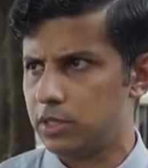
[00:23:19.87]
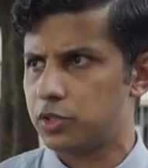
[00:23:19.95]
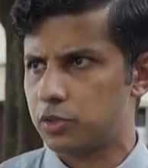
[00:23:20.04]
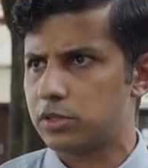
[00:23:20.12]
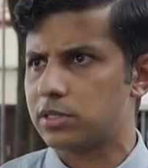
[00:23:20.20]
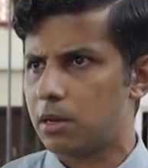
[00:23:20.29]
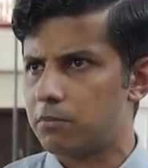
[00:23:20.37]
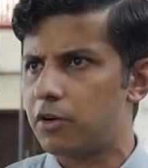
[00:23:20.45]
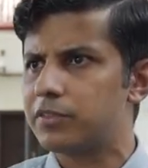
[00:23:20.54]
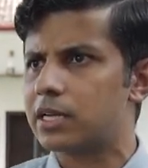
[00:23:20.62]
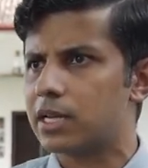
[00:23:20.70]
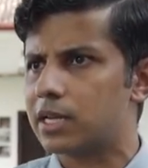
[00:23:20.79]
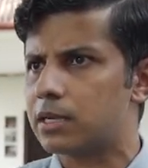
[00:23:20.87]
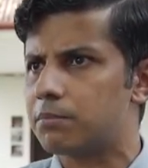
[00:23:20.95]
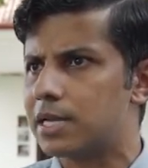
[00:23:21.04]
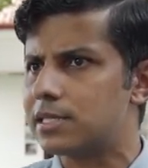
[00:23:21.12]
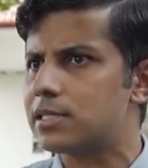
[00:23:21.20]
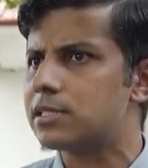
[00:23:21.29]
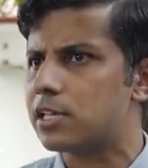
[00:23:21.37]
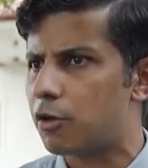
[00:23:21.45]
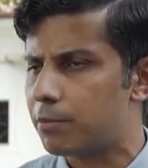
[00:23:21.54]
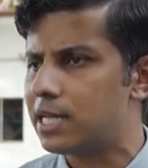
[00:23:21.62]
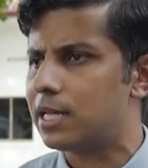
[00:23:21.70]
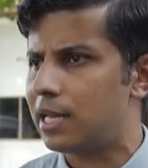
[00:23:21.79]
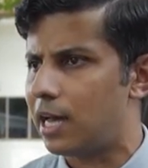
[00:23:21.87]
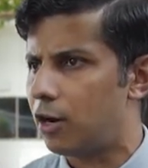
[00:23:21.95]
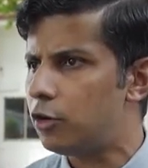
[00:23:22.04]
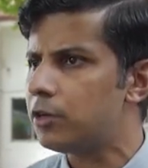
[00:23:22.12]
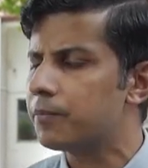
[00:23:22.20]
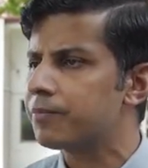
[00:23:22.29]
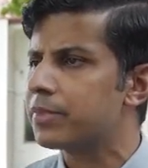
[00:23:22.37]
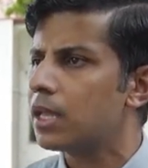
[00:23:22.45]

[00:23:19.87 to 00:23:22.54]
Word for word: So mm. some of the cricket matches have been allowed.